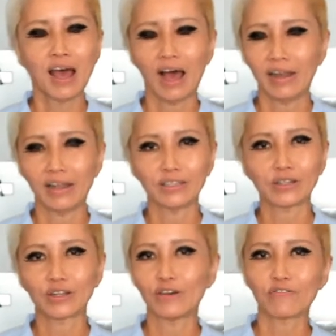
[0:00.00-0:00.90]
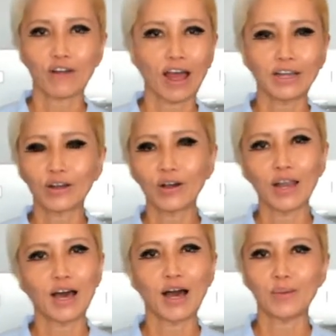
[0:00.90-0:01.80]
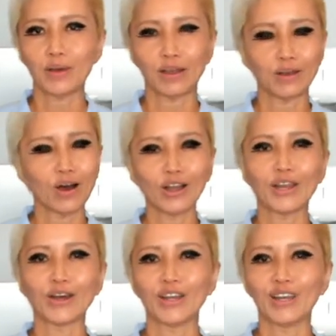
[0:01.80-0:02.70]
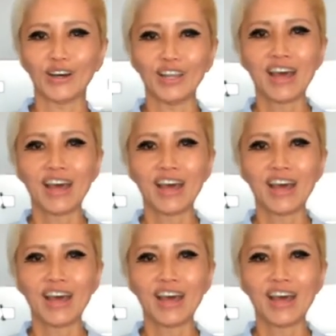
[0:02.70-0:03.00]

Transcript: and then you're gonna fry it all up, and on and on and on.